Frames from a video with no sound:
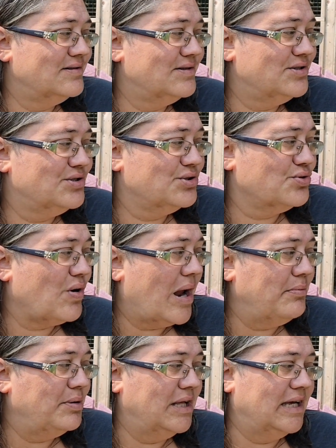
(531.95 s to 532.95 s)

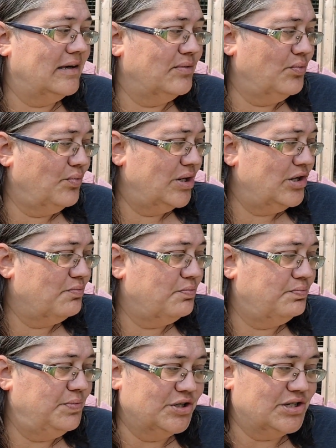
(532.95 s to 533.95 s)
scrambling when
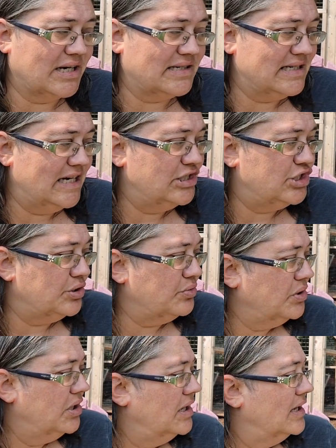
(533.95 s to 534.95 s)
your ducks need
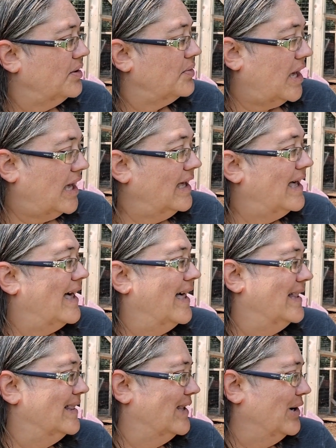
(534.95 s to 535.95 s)
you. Okay,
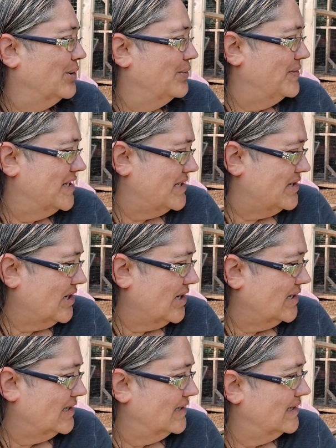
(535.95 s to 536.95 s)
hello, mister.